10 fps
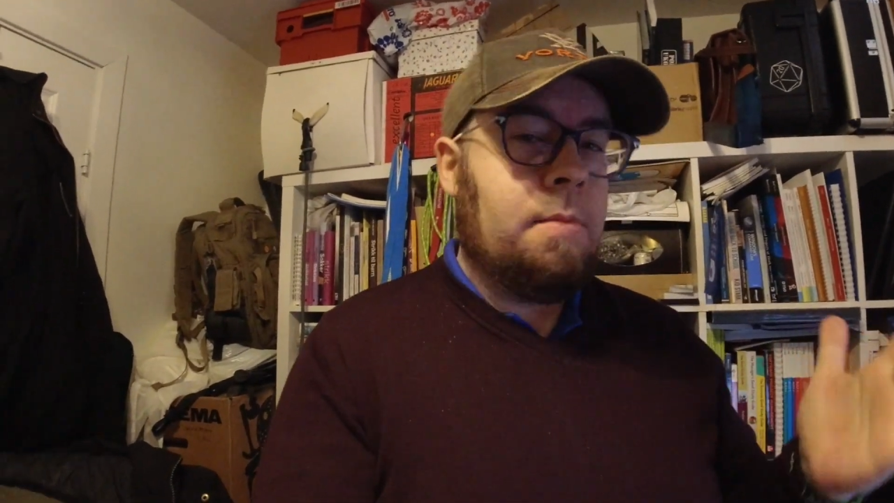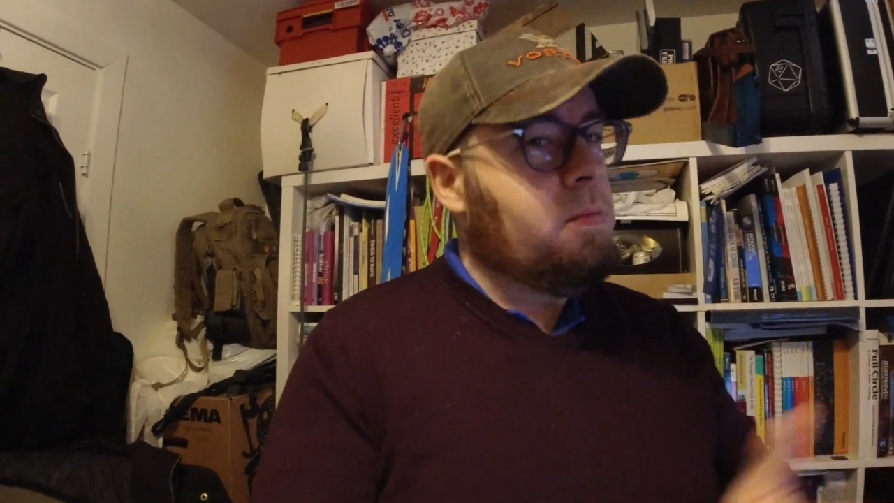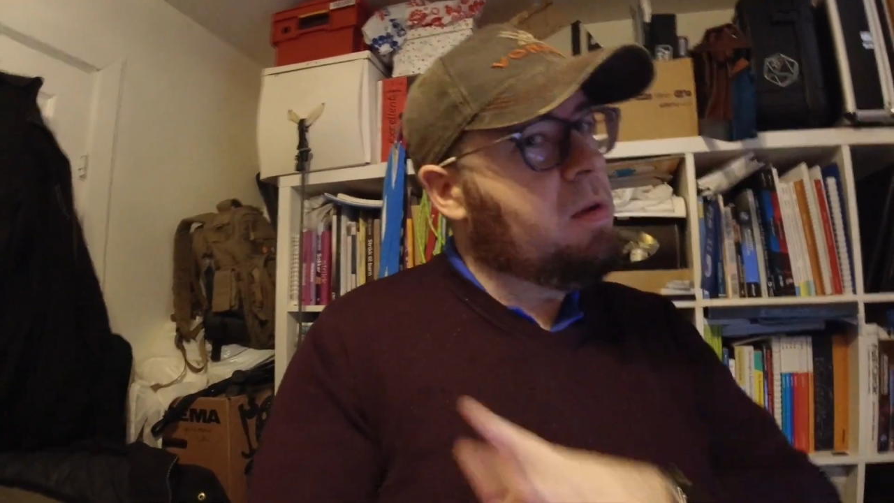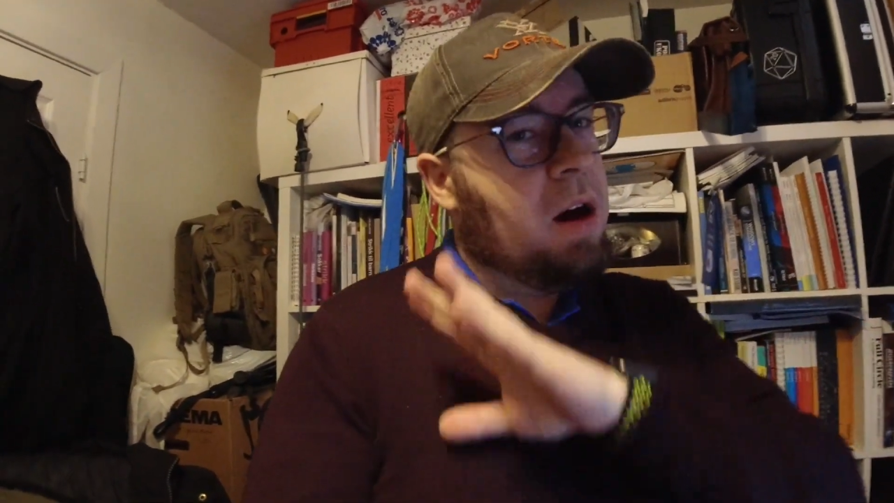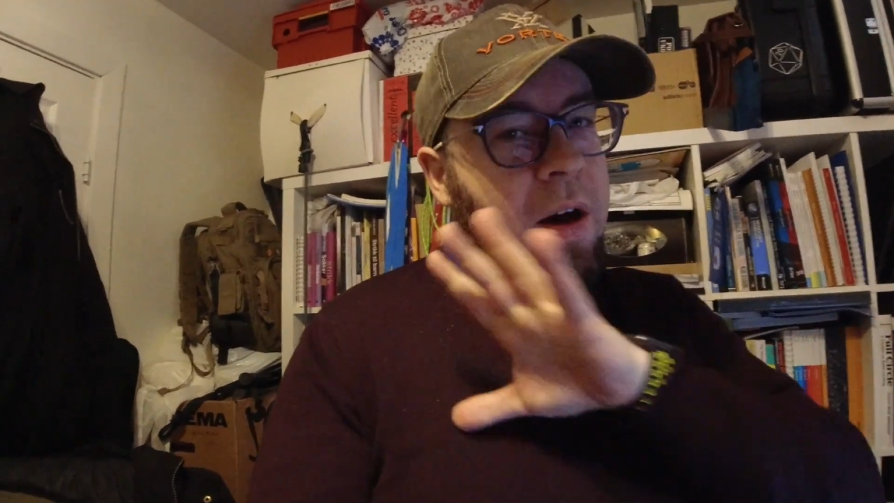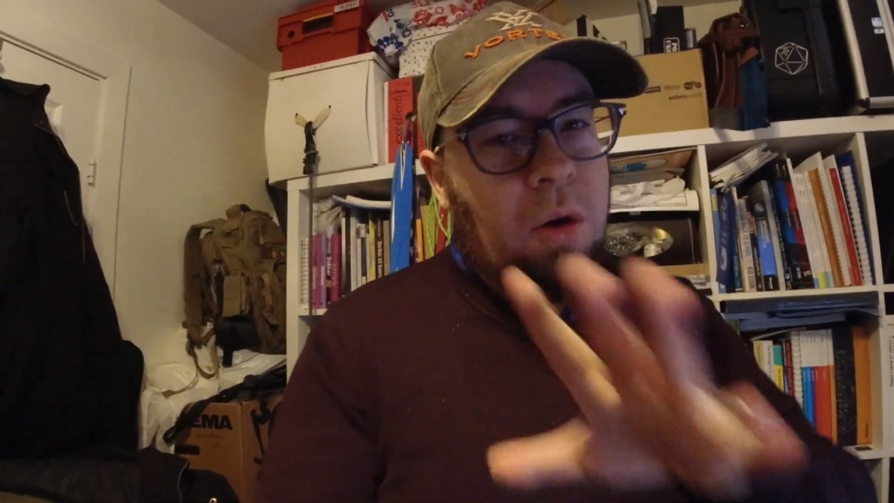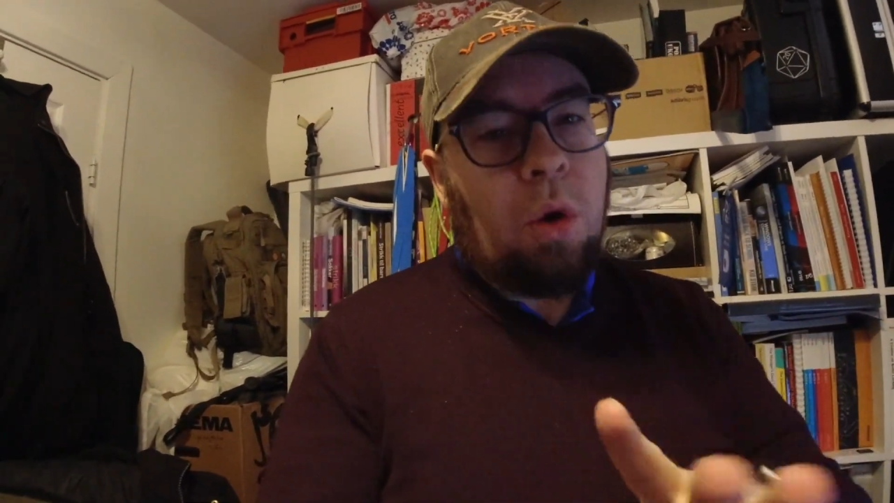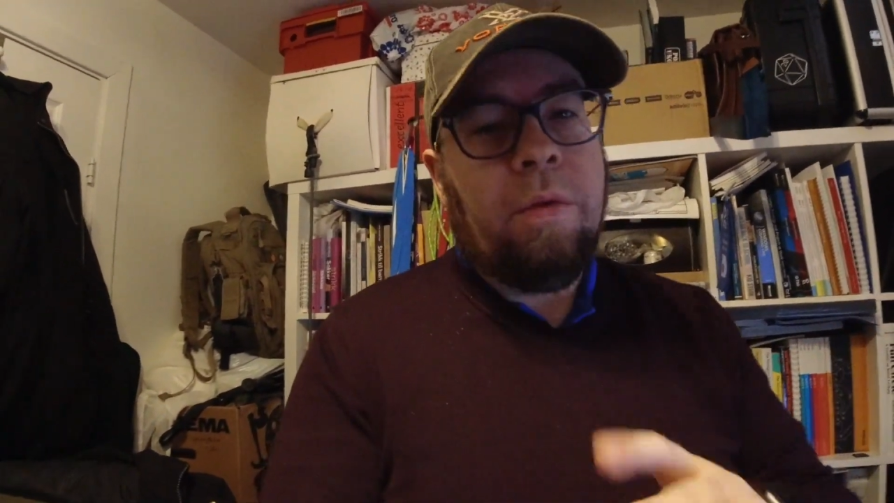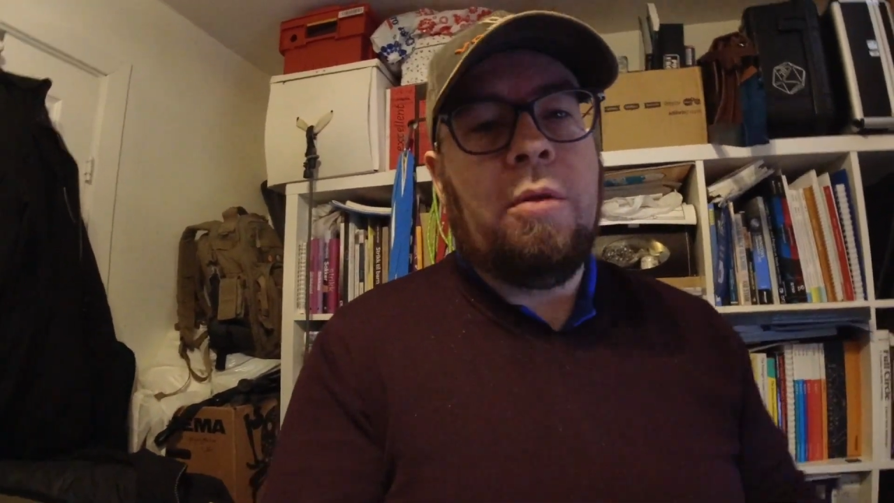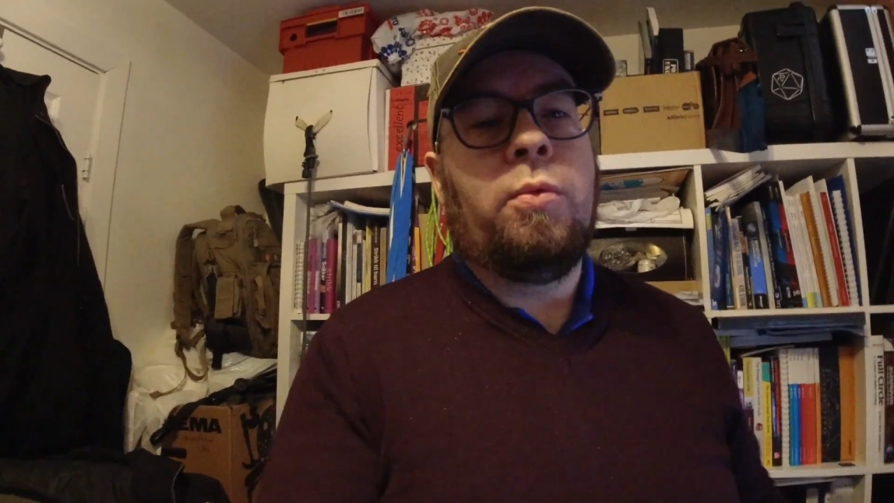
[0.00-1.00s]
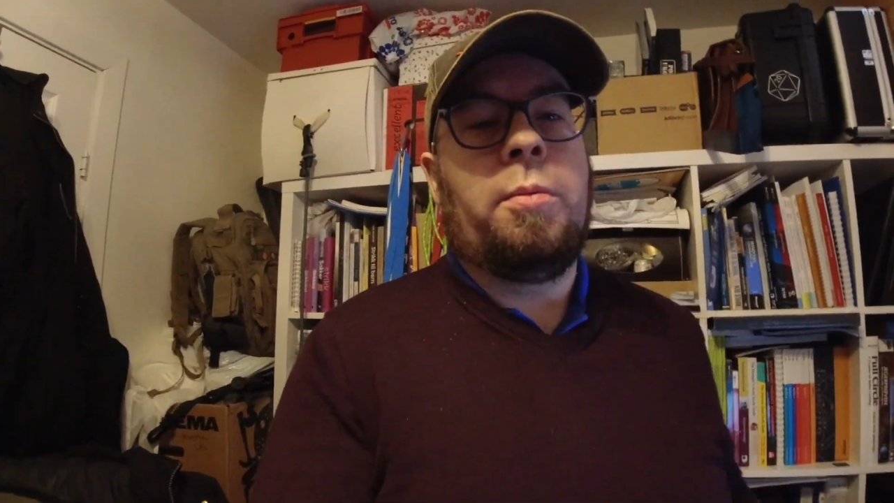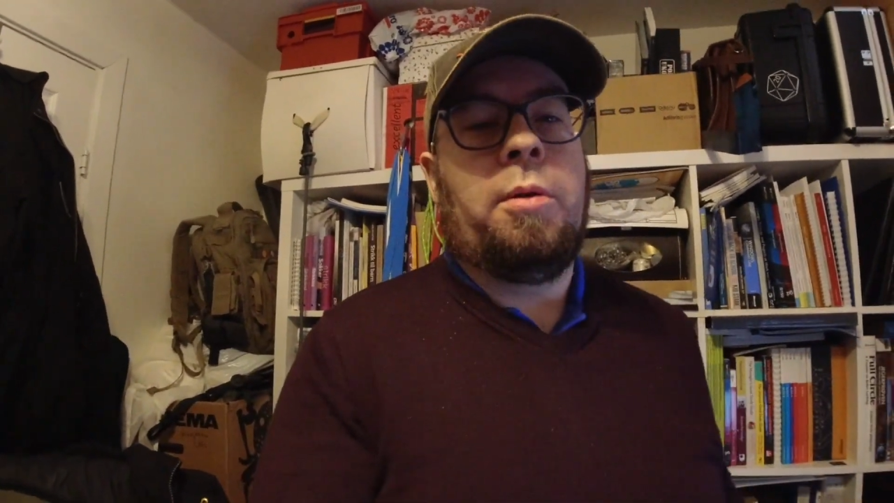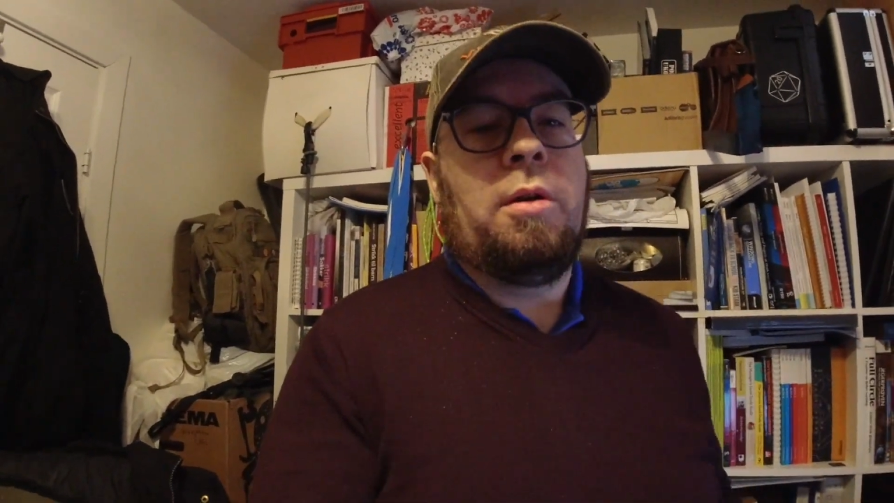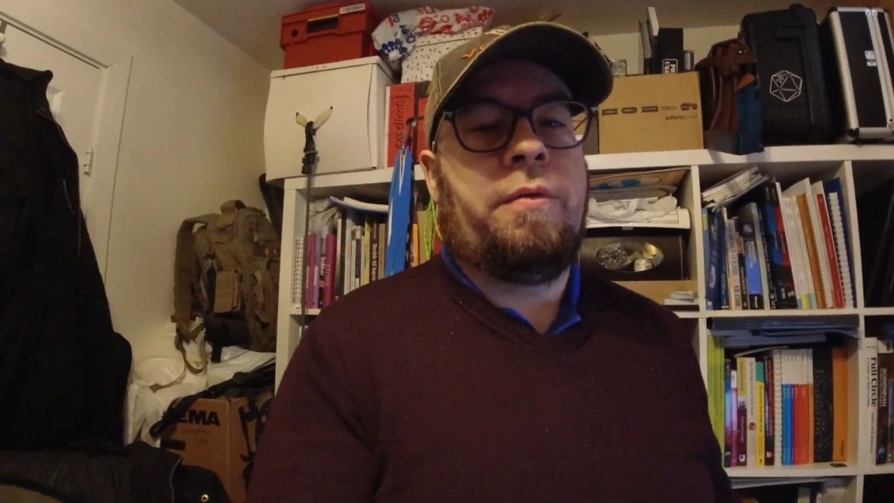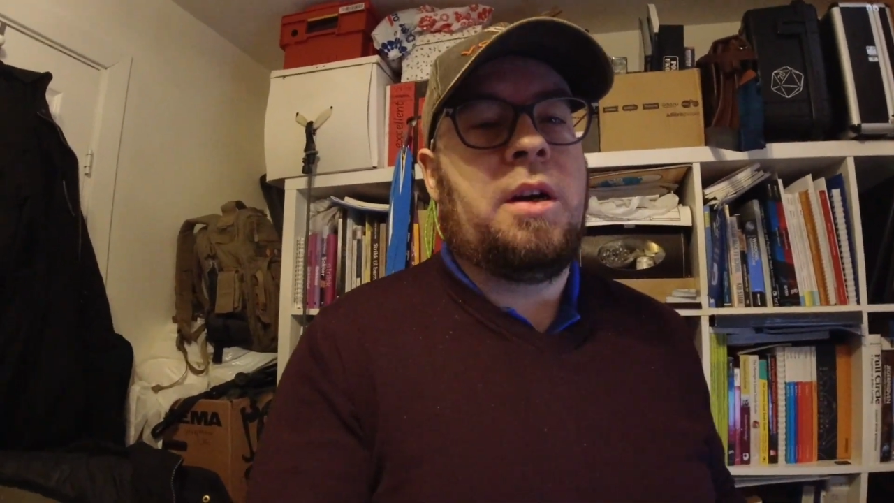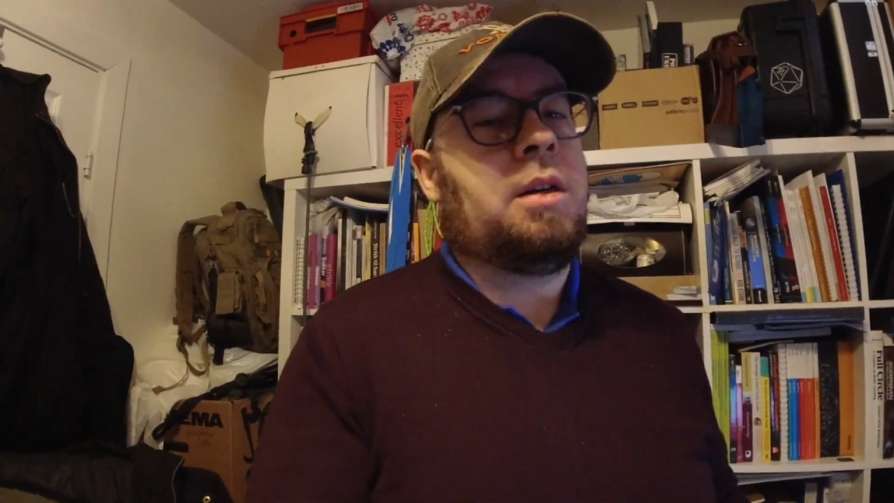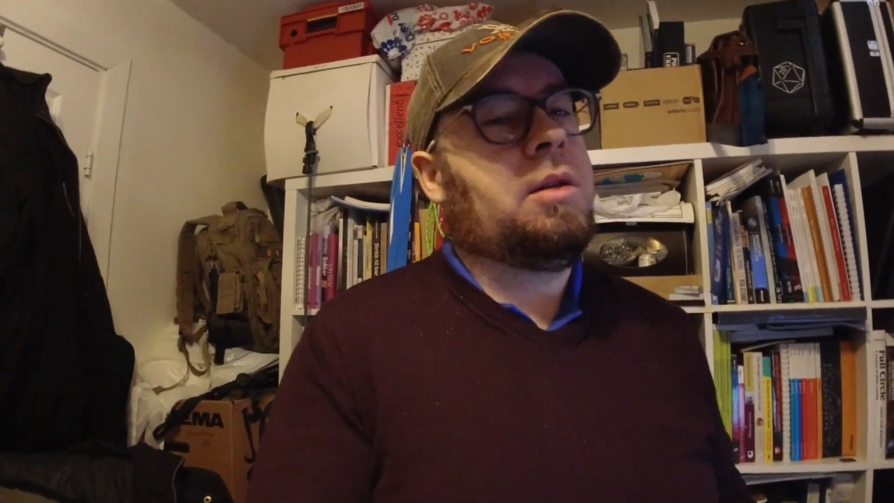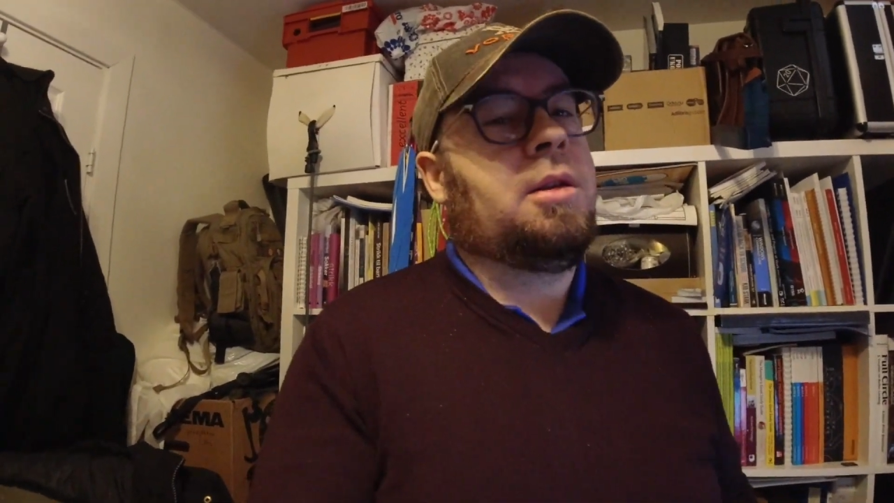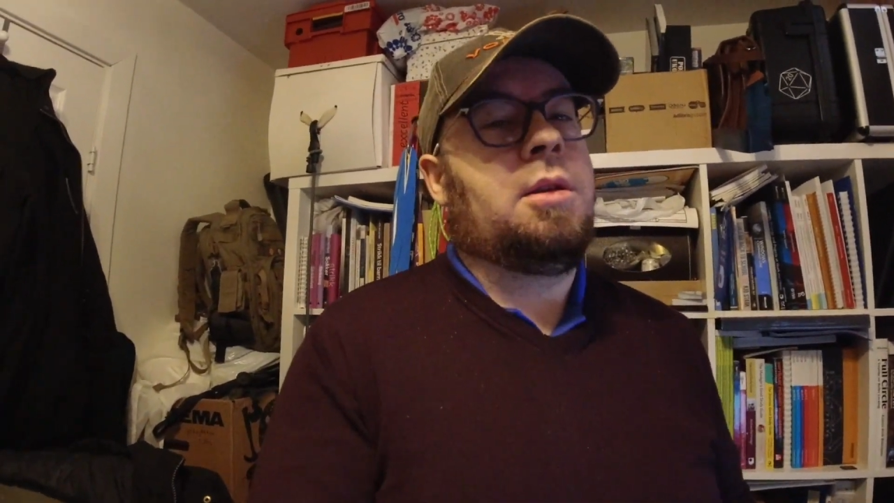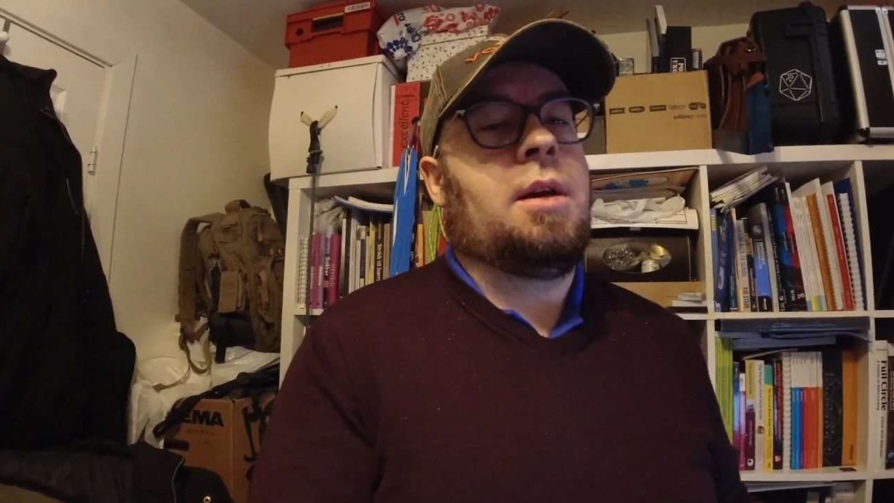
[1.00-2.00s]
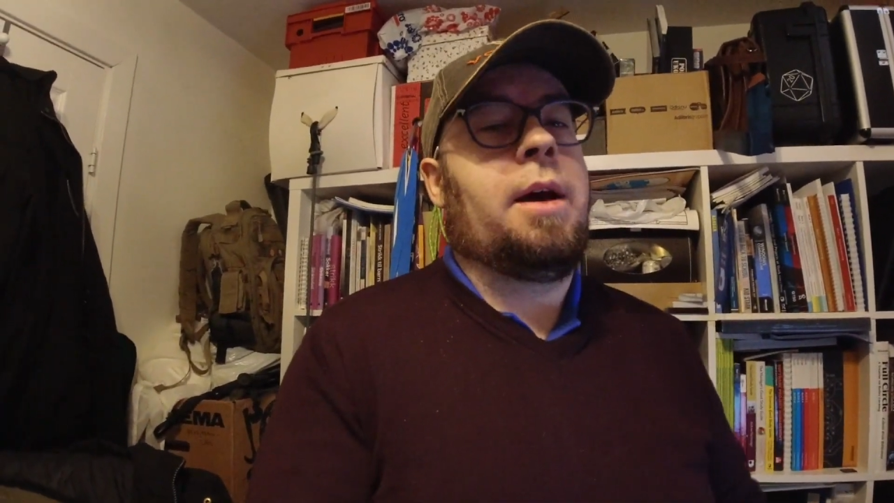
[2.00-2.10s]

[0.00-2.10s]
Not all of them were perfect,